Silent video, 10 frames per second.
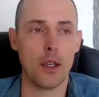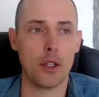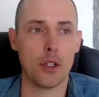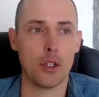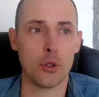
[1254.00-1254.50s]

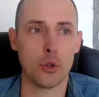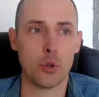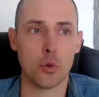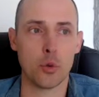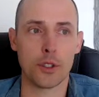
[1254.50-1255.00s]
you
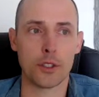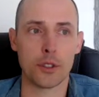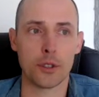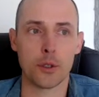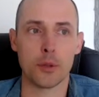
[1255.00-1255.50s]
want
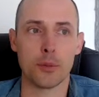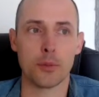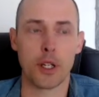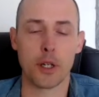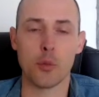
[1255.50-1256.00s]
to
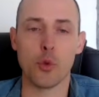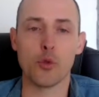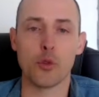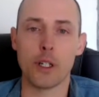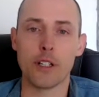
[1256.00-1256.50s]
kind of move
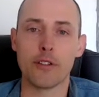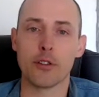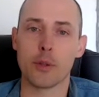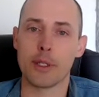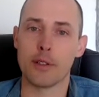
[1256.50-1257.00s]
away
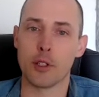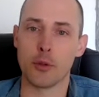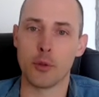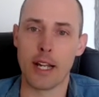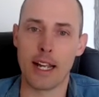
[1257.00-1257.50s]
from it, you
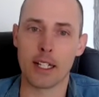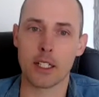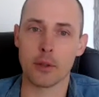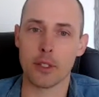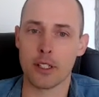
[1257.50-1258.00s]
react
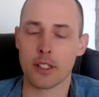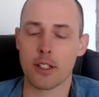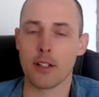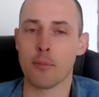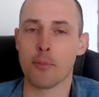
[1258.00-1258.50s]
to it. It's
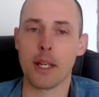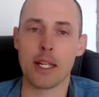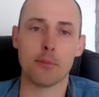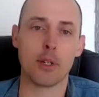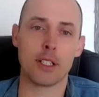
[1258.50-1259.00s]
kind of the
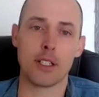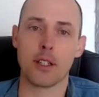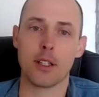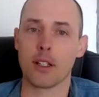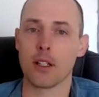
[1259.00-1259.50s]
pain pleasure
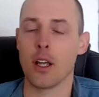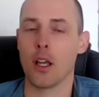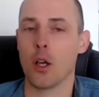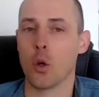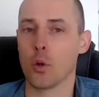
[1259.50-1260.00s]
thing.
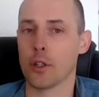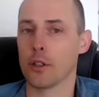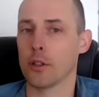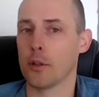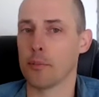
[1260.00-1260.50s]
When
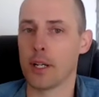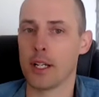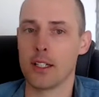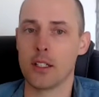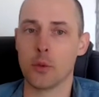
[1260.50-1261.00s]
you're in
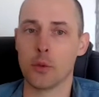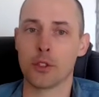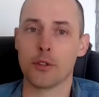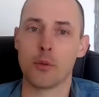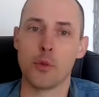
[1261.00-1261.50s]
pain, you want
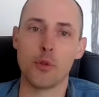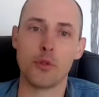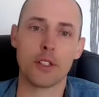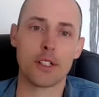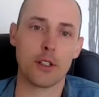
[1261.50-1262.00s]
to remove
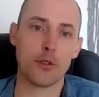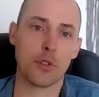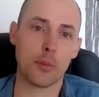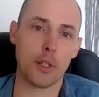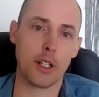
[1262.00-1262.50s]
yourself
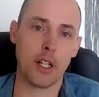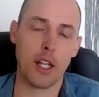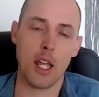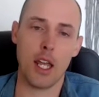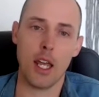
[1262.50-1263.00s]
from it,
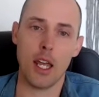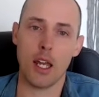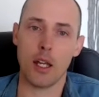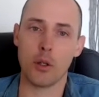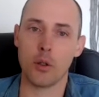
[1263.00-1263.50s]

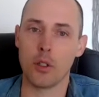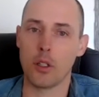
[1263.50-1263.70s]
and